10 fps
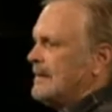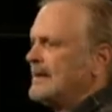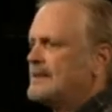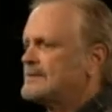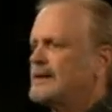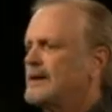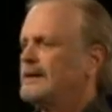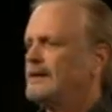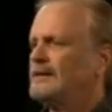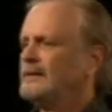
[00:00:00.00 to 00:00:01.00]
And that's not
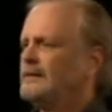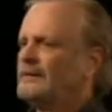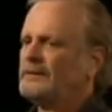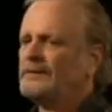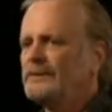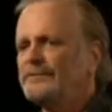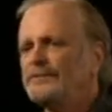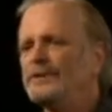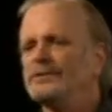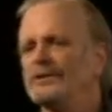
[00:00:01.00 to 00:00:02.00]
a, a good
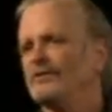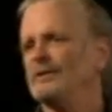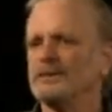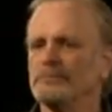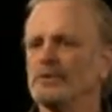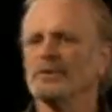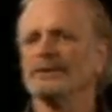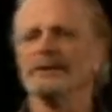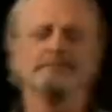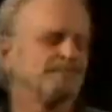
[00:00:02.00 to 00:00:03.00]
fruit that's being
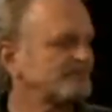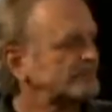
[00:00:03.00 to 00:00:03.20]
borne there.